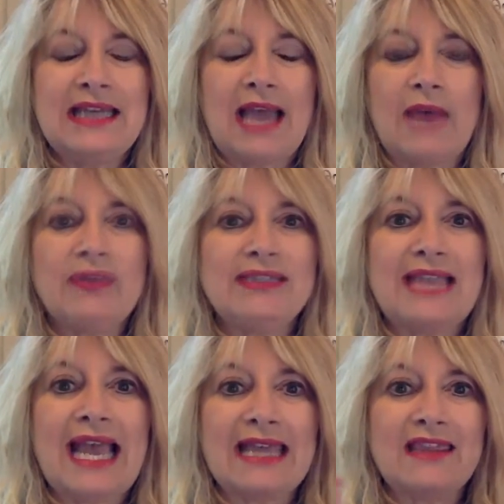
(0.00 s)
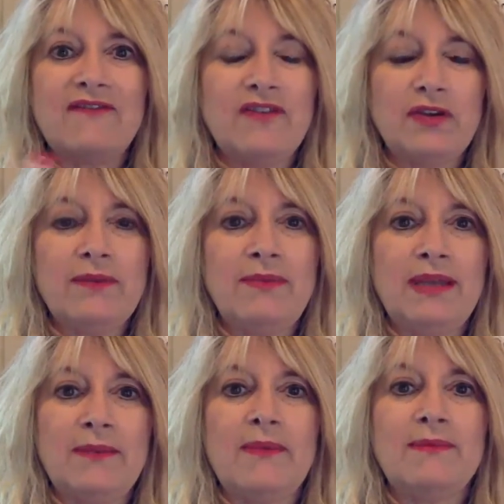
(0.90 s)
I would say at the very
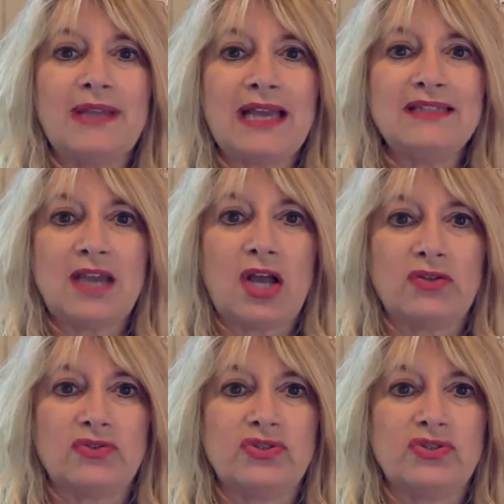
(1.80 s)
minimum, $9.